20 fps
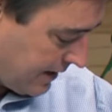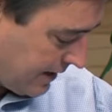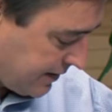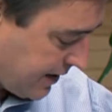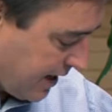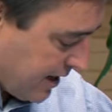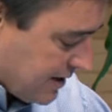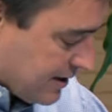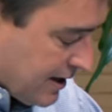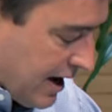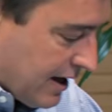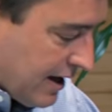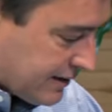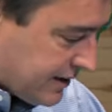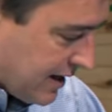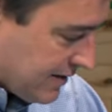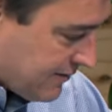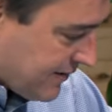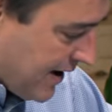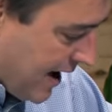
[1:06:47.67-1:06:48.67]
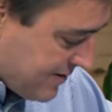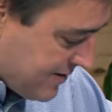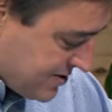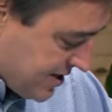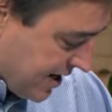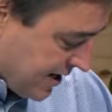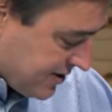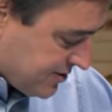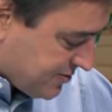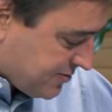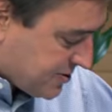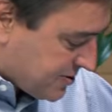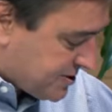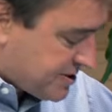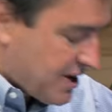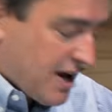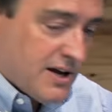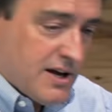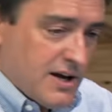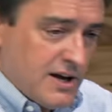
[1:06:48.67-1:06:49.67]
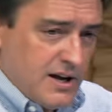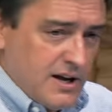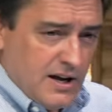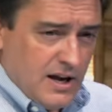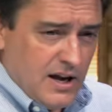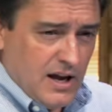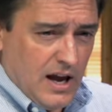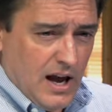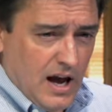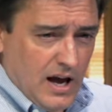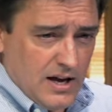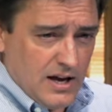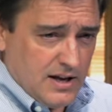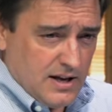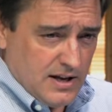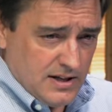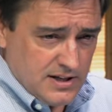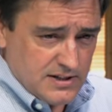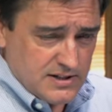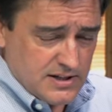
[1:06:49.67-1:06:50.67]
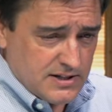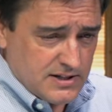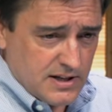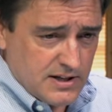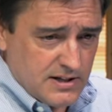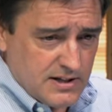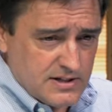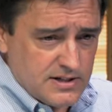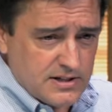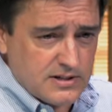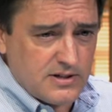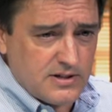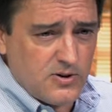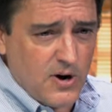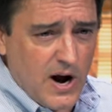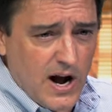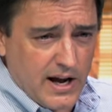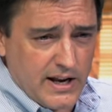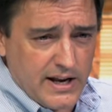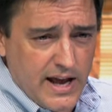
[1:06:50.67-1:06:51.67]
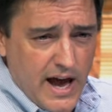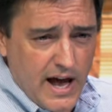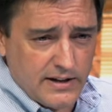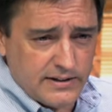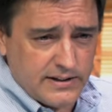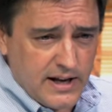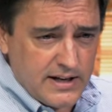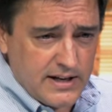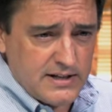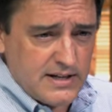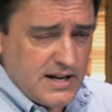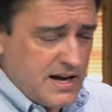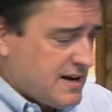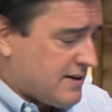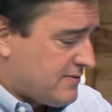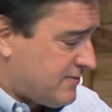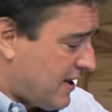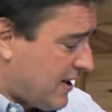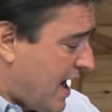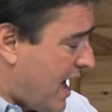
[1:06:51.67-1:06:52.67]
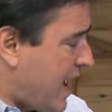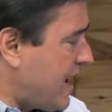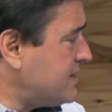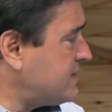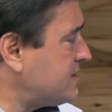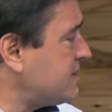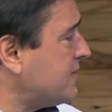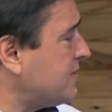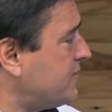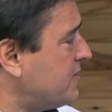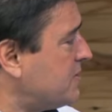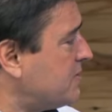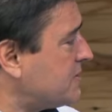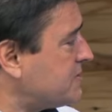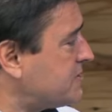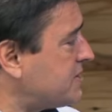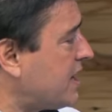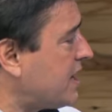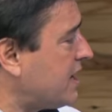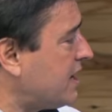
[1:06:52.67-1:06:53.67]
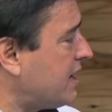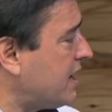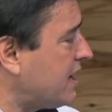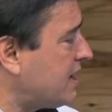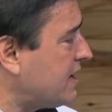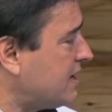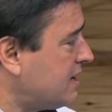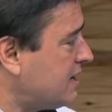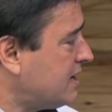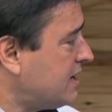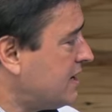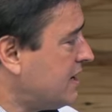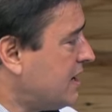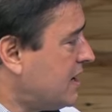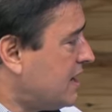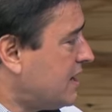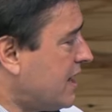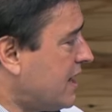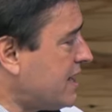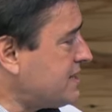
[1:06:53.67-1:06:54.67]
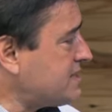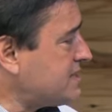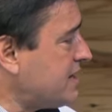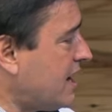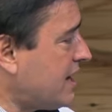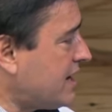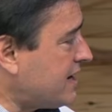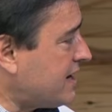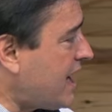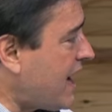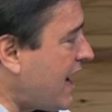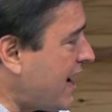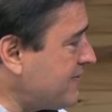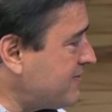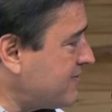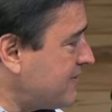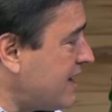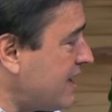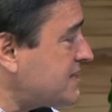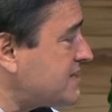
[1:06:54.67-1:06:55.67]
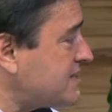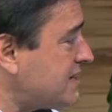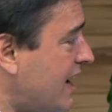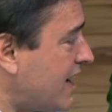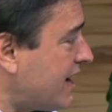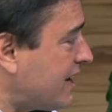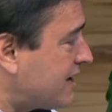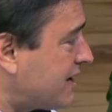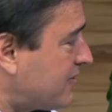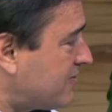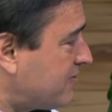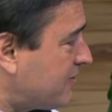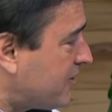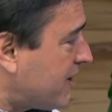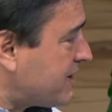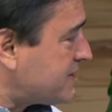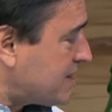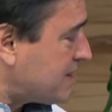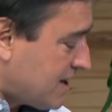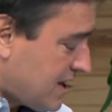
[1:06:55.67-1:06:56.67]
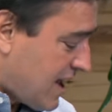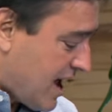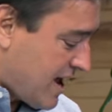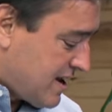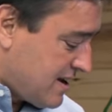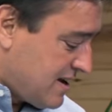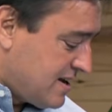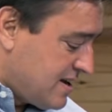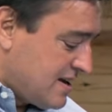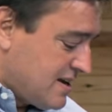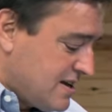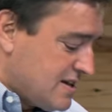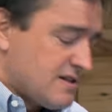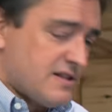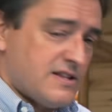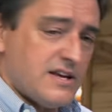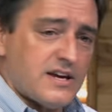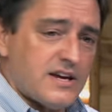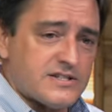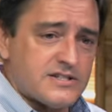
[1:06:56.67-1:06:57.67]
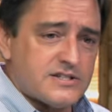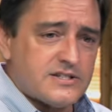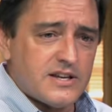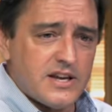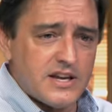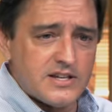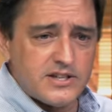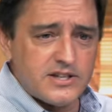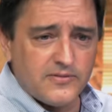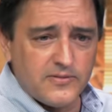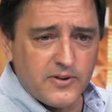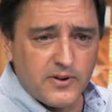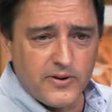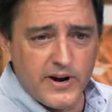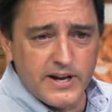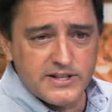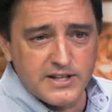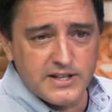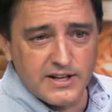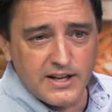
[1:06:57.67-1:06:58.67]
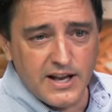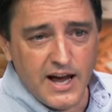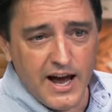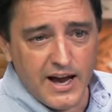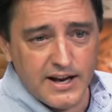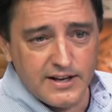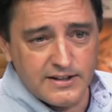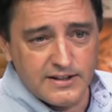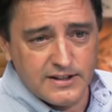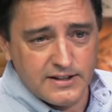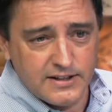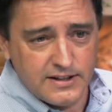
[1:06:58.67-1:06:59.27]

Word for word: I'll take, I'll take five seconds for, so, this is, this is Crocodile Dundee of lights. If you want to say, hey, that's not a knife, that's not a fluorescent light, this is a fluorescent light.